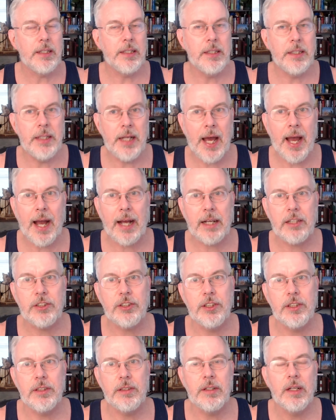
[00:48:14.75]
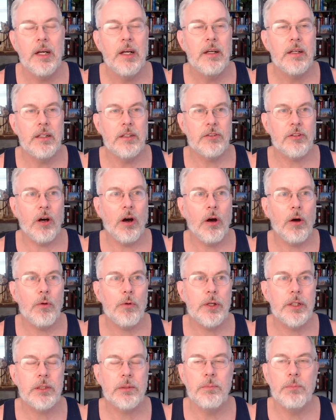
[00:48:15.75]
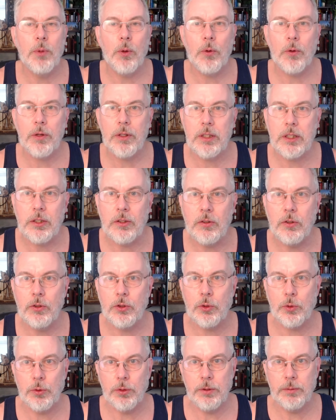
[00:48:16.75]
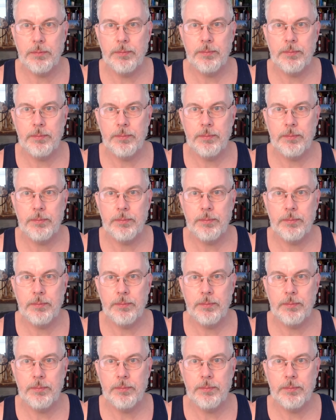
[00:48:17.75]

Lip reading: Inaction is always morally neutral.